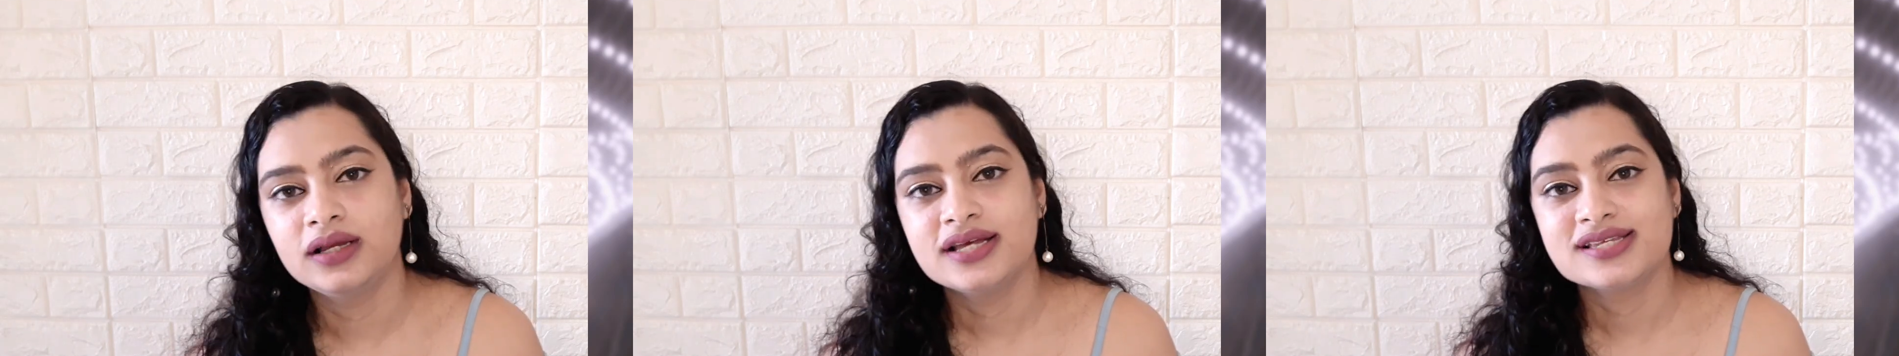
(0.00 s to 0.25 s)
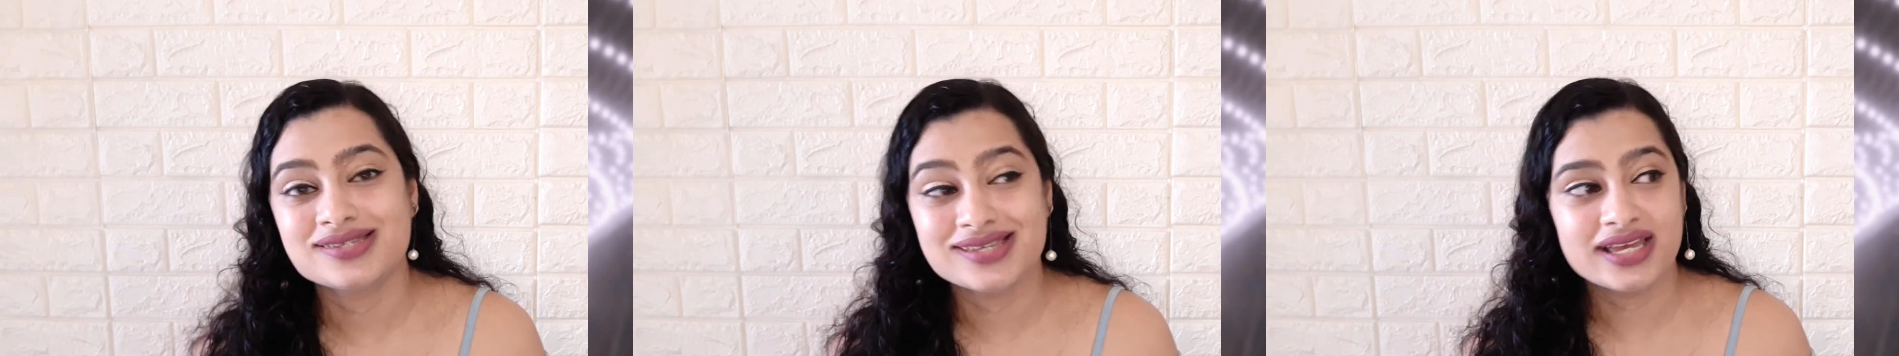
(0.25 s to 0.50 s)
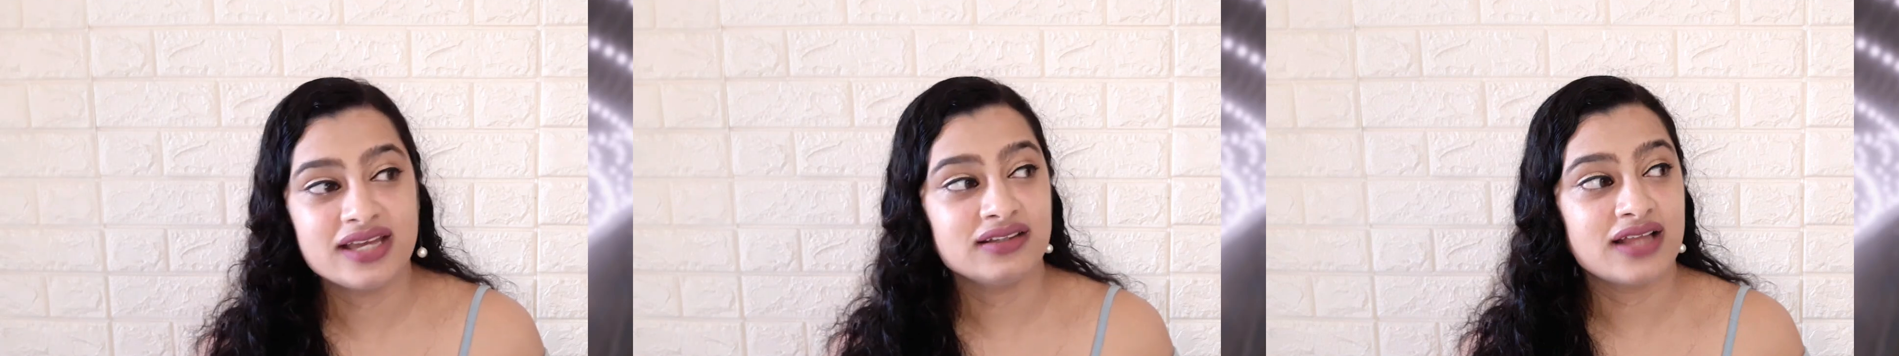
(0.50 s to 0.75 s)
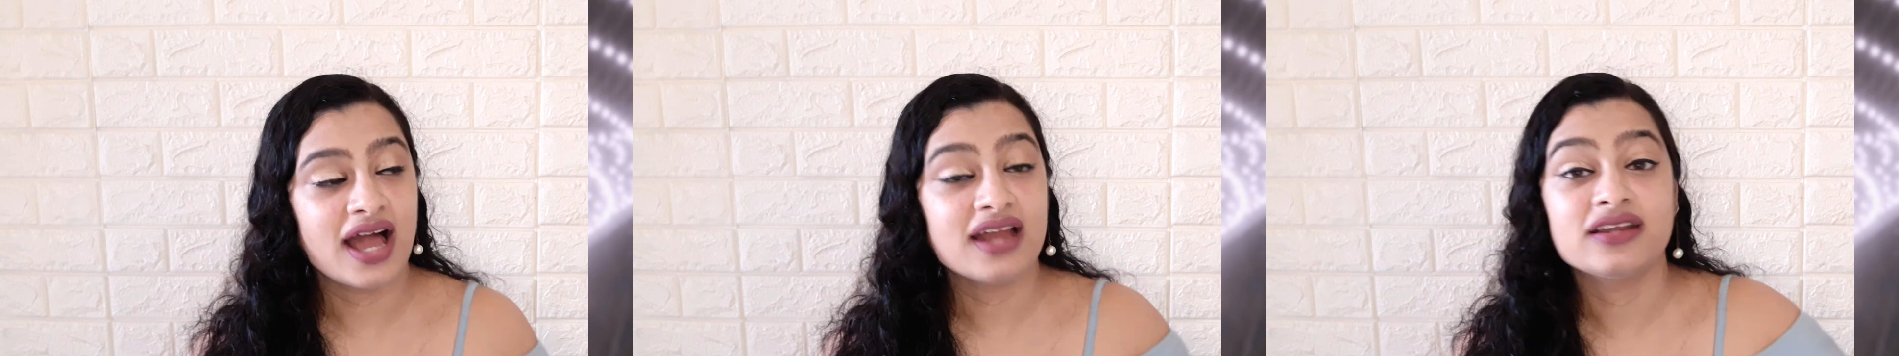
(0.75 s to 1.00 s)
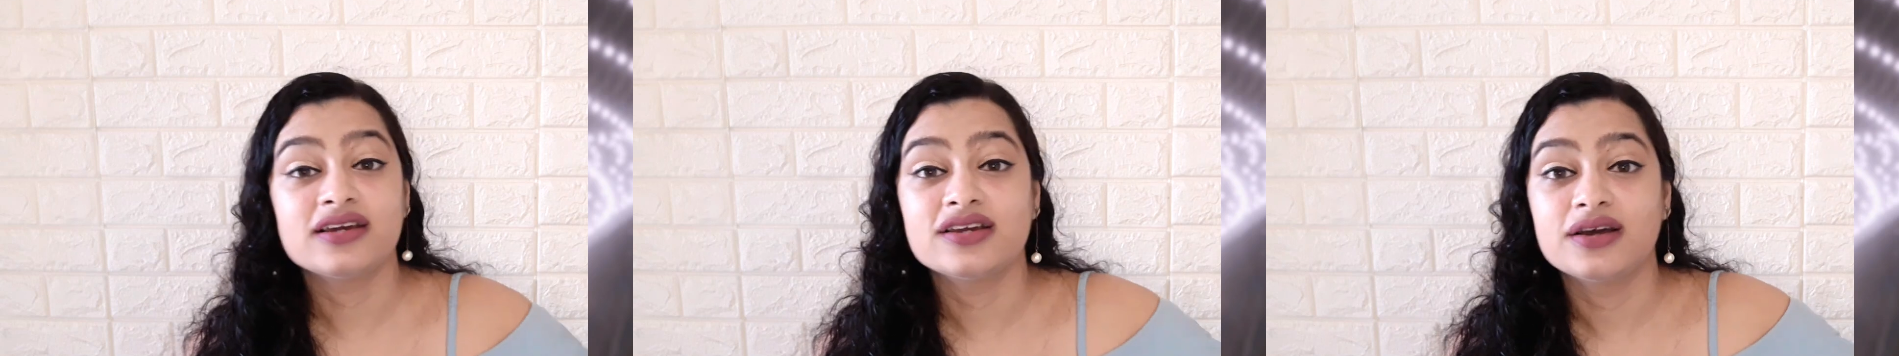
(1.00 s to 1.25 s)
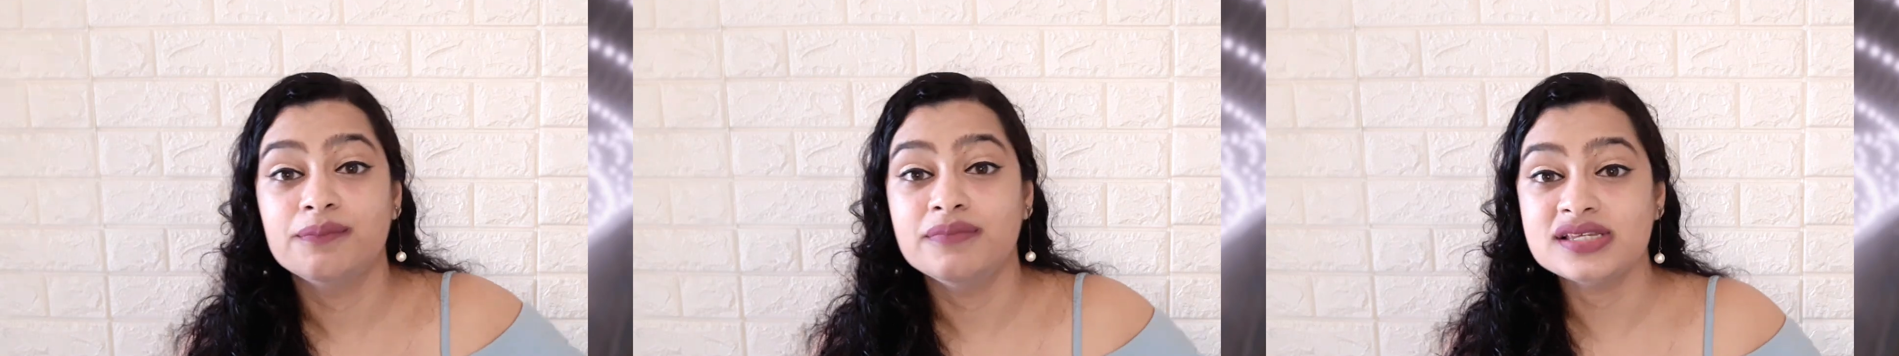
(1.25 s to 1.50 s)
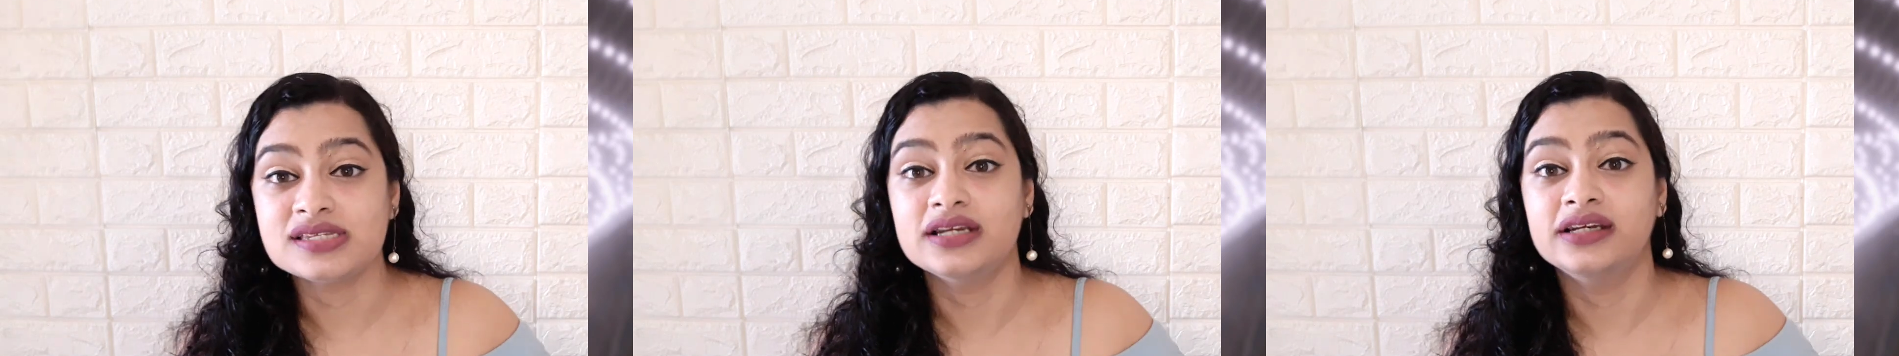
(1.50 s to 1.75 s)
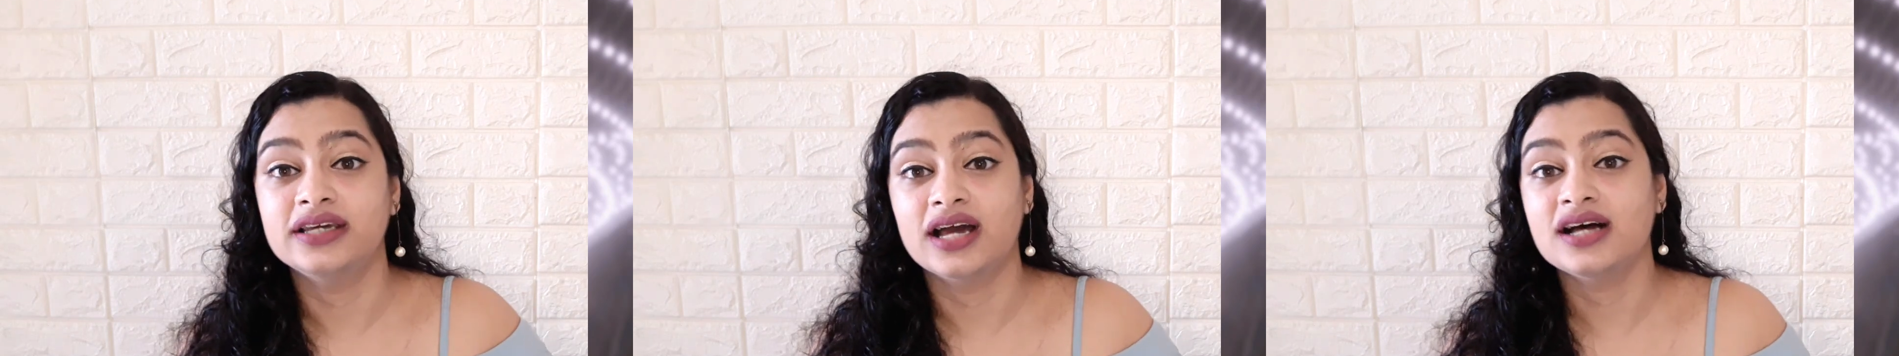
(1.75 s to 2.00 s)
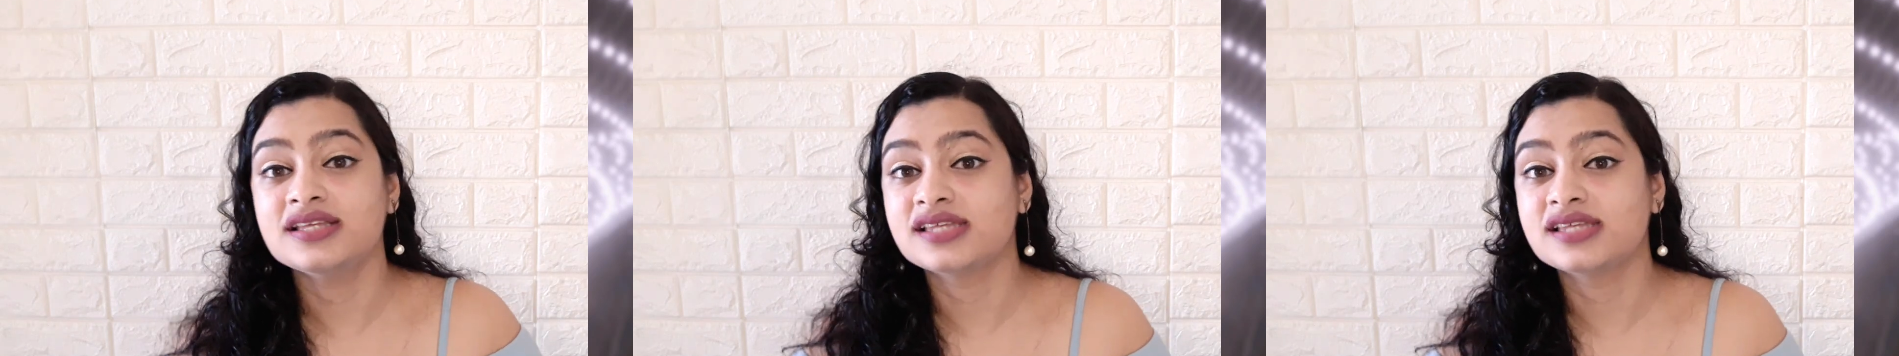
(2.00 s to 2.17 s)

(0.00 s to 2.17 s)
saying that Miss India